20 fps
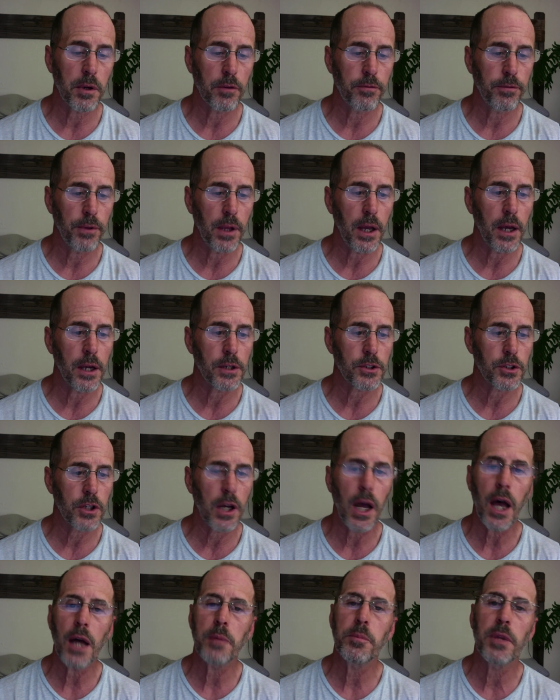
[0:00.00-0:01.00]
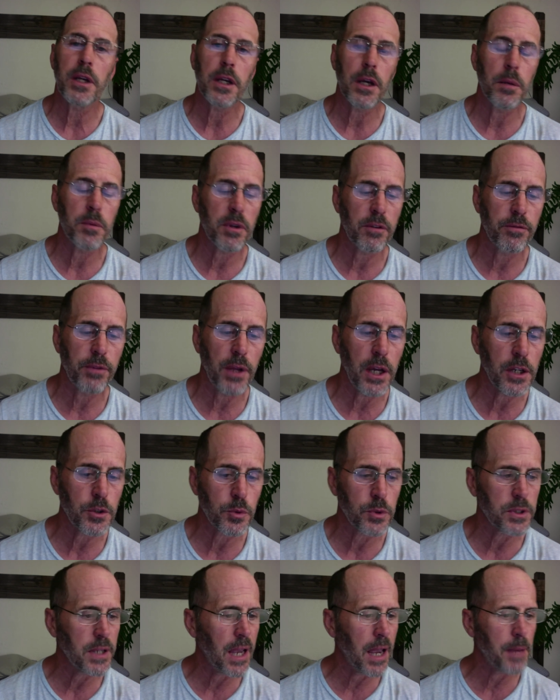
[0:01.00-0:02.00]
flesh, God becoming flesh,
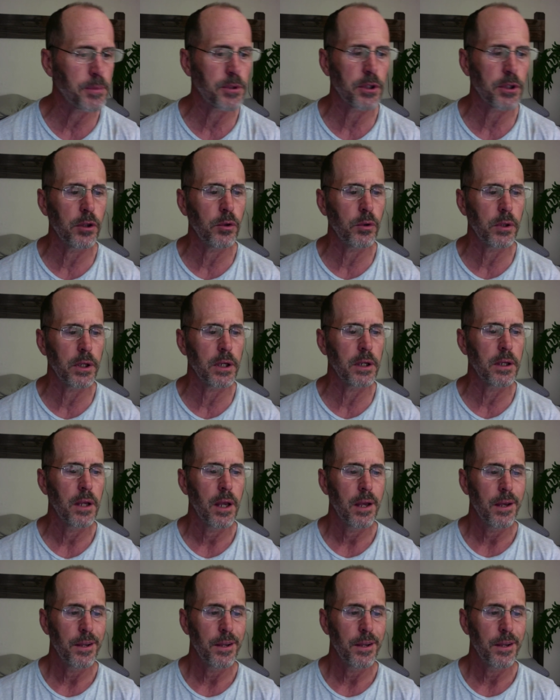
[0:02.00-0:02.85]
was absolutely